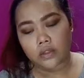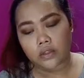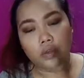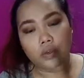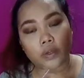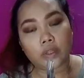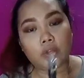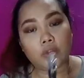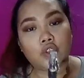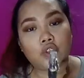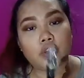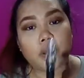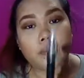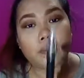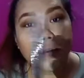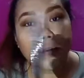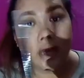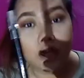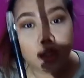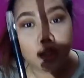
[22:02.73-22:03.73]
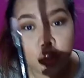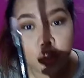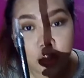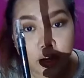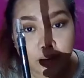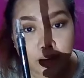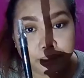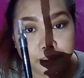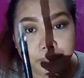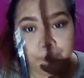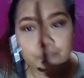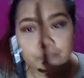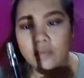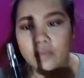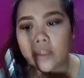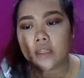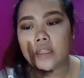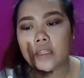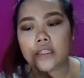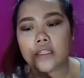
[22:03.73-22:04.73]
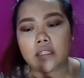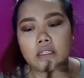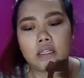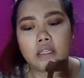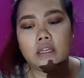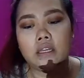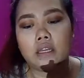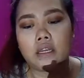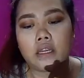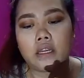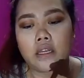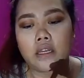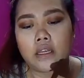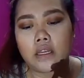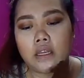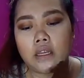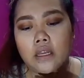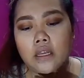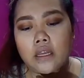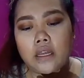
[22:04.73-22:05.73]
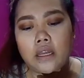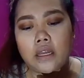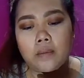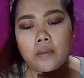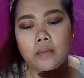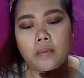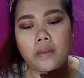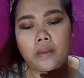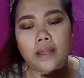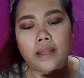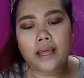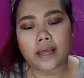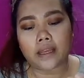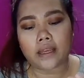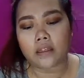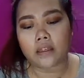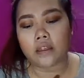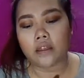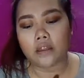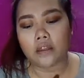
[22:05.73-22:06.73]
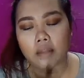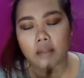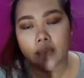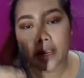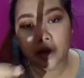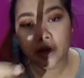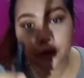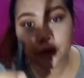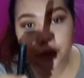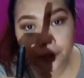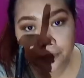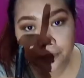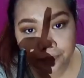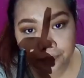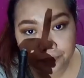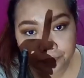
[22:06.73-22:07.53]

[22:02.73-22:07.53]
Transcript: So, ito siya. Malaki siya. This is a black liner.